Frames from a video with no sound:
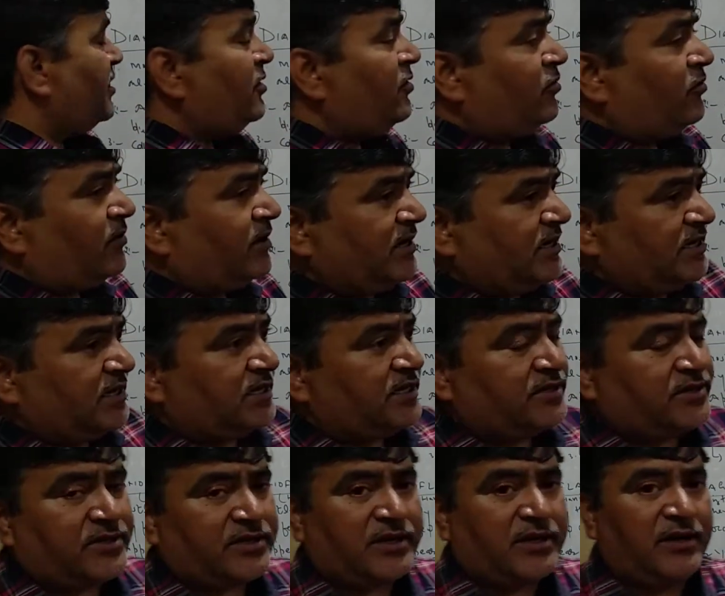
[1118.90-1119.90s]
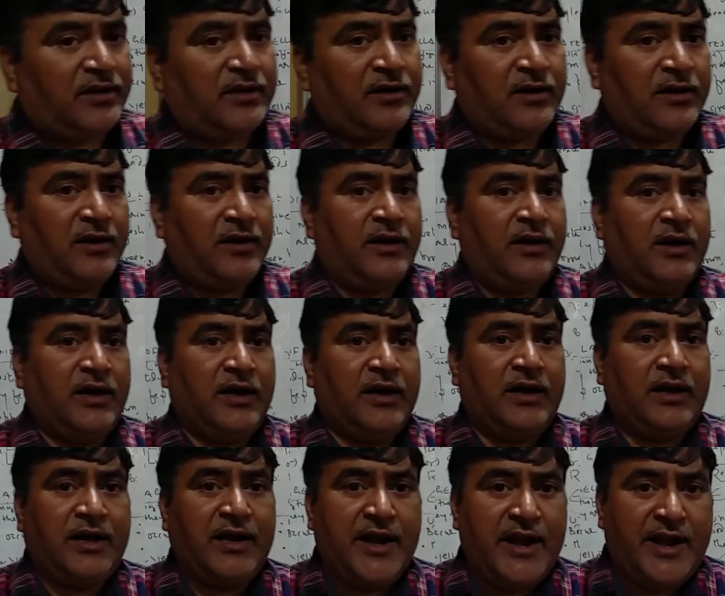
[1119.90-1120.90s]
what is
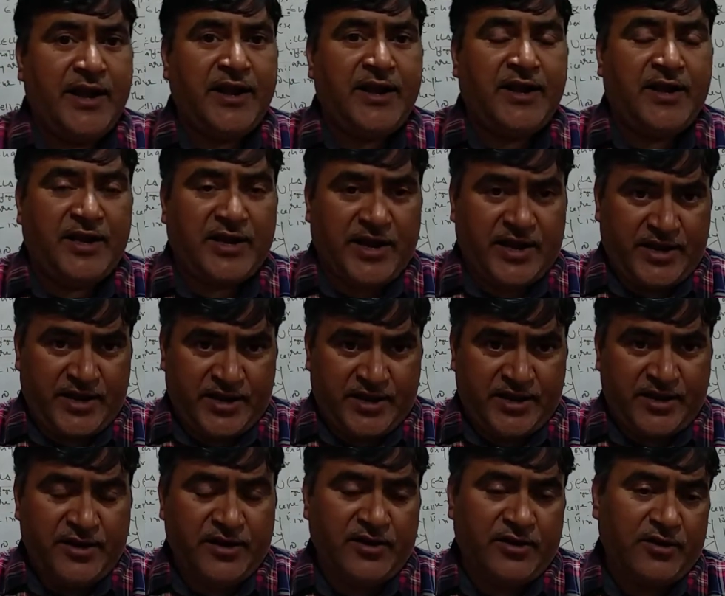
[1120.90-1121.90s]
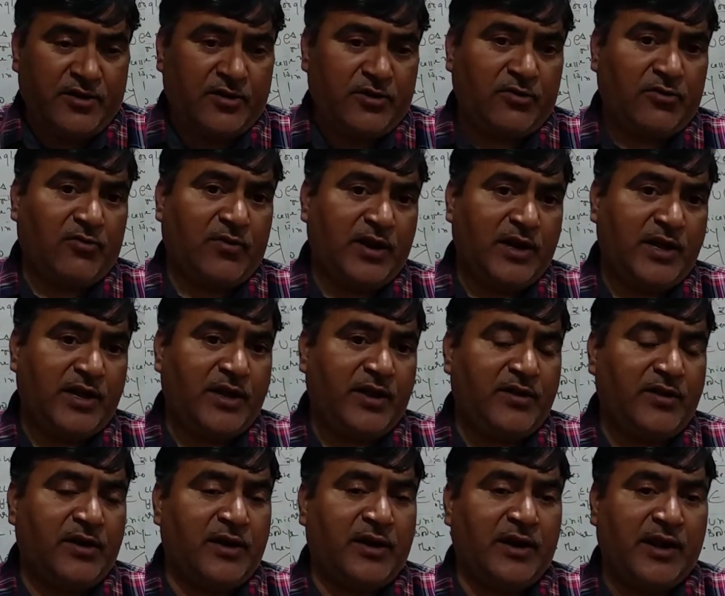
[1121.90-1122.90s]
red tide? What
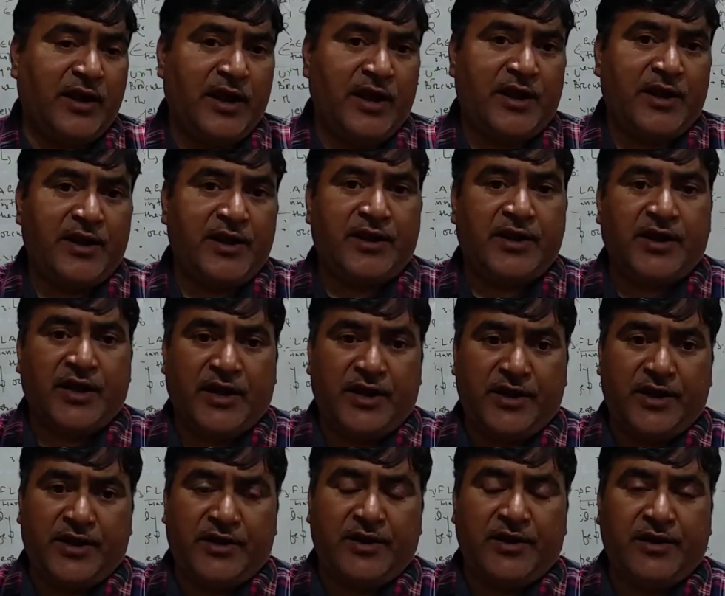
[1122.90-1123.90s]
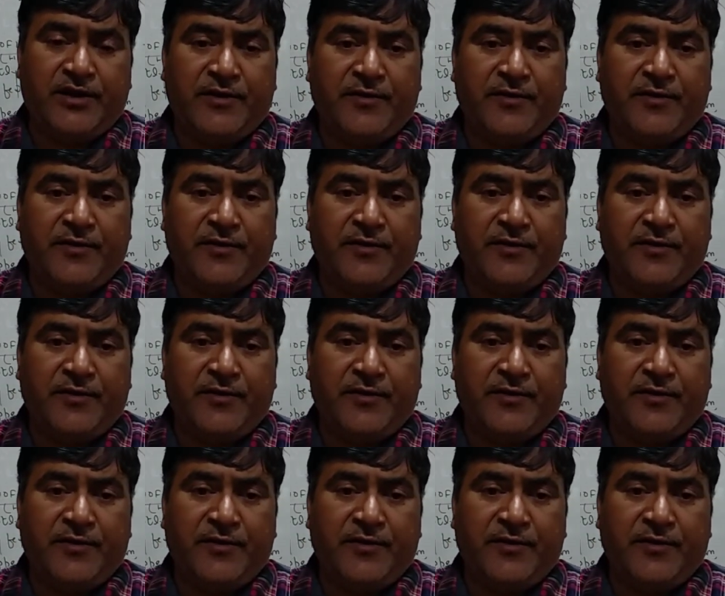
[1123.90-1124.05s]
is red tide?